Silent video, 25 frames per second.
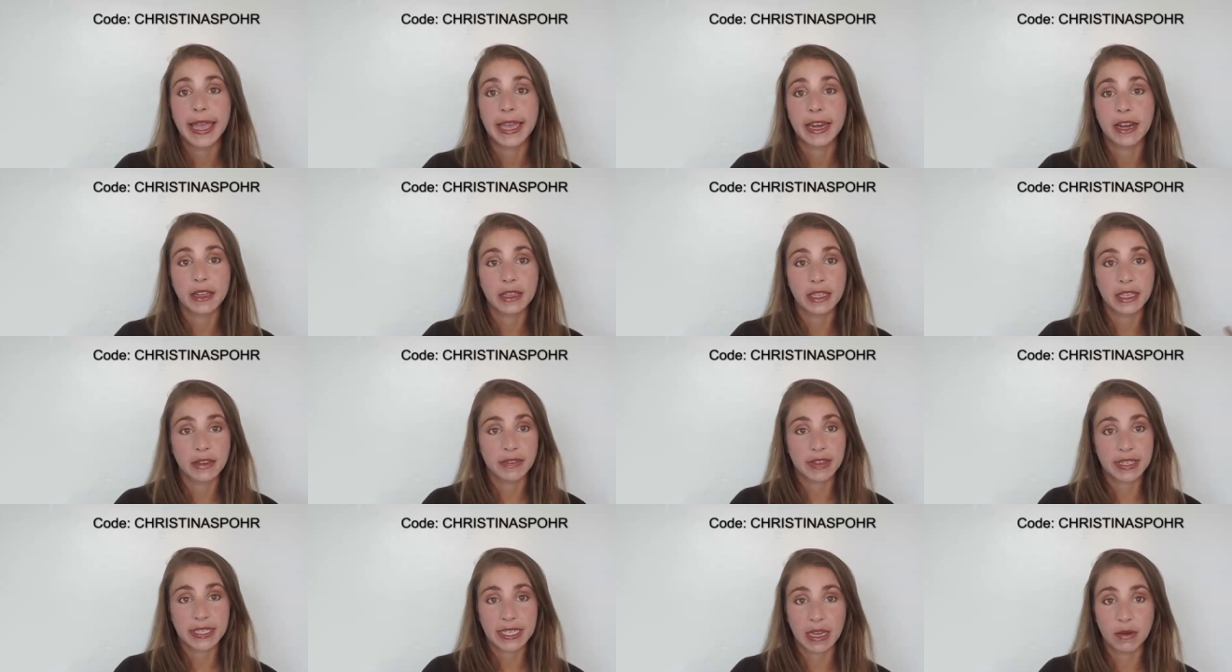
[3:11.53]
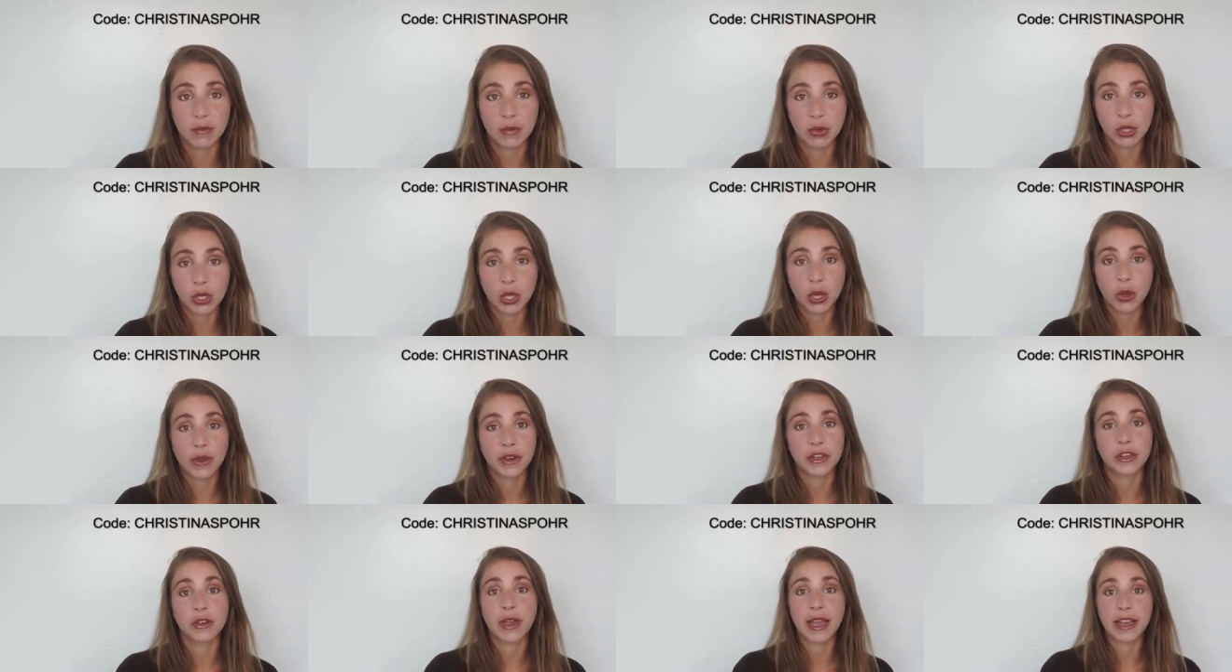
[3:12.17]
and I'll leave it down
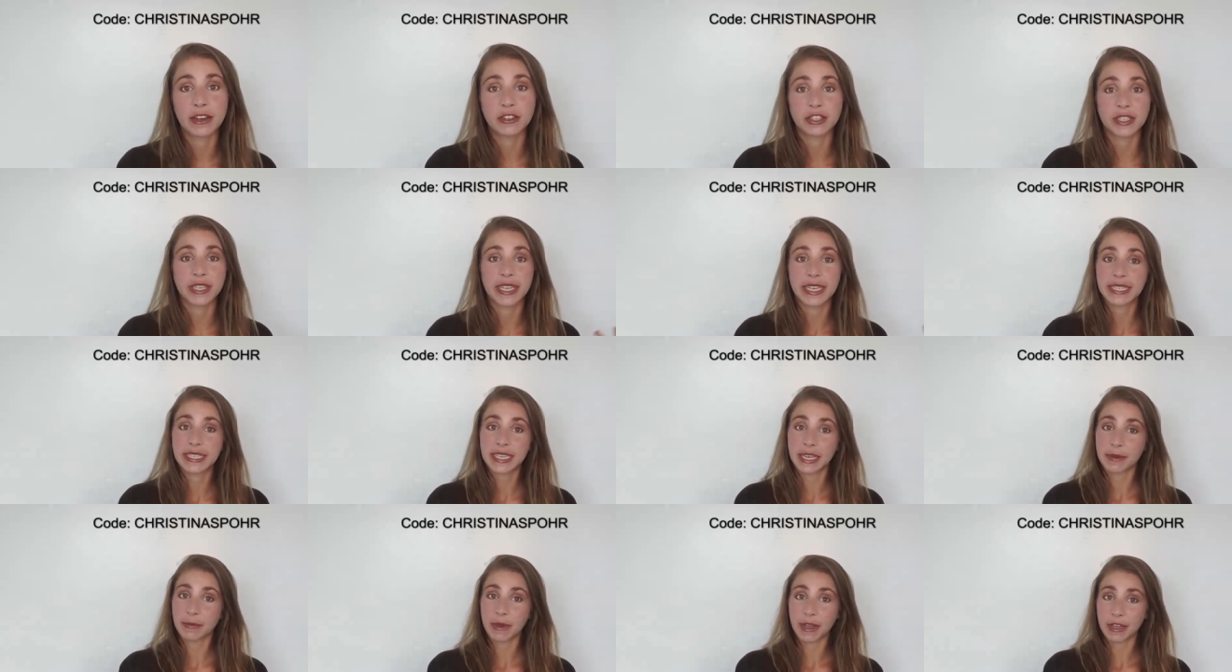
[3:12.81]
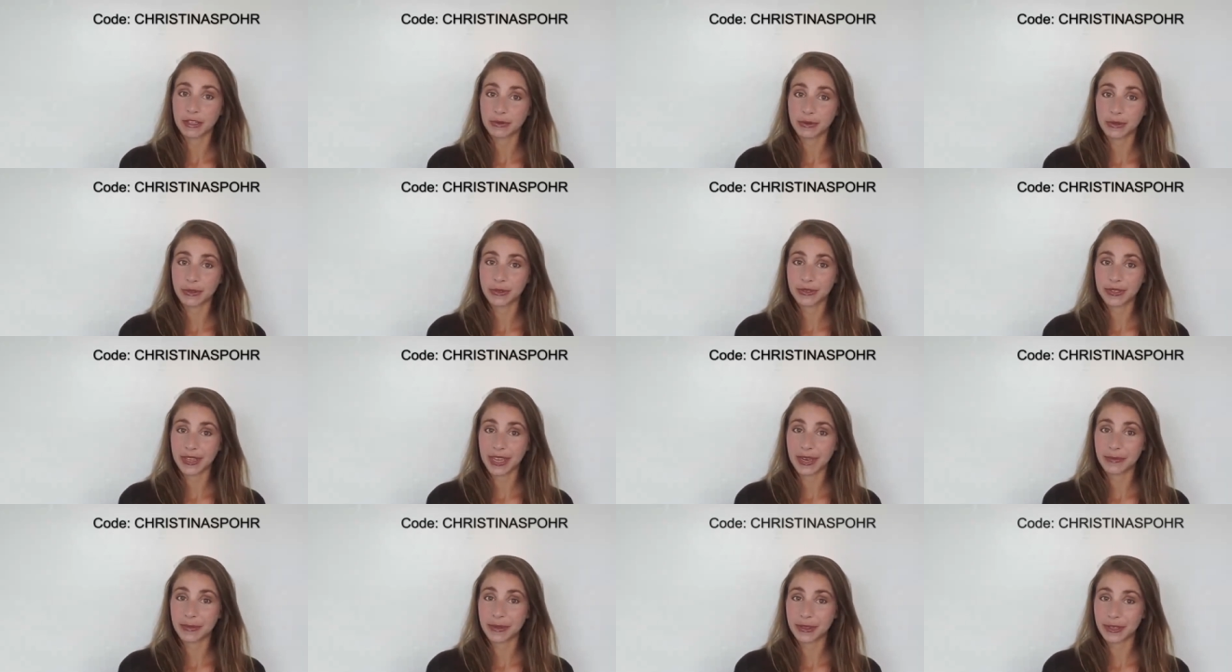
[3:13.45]
below, and you'll actually get 10 bucks when you
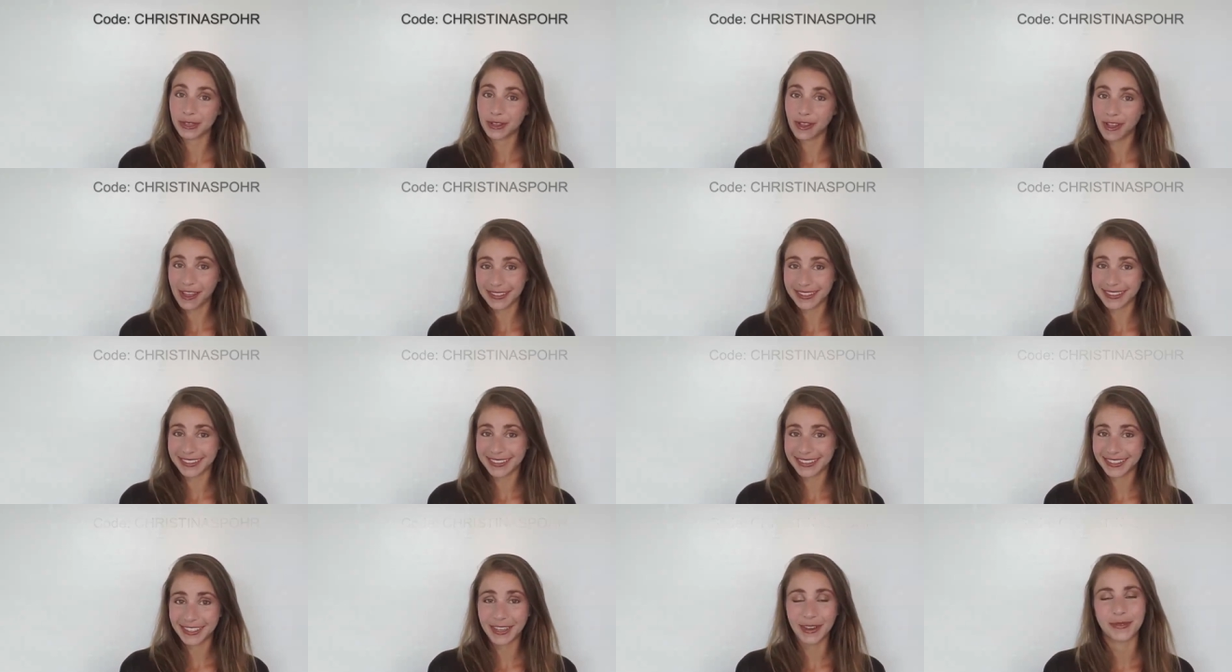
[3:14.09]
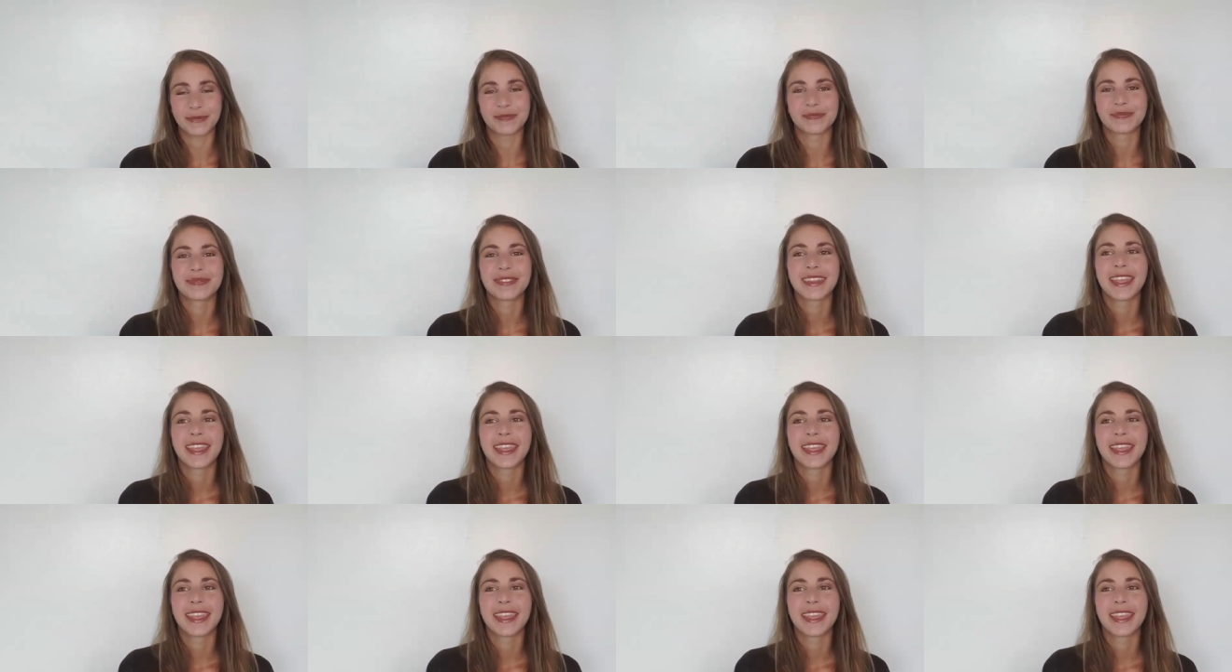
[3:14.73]
sign up at the closet. So,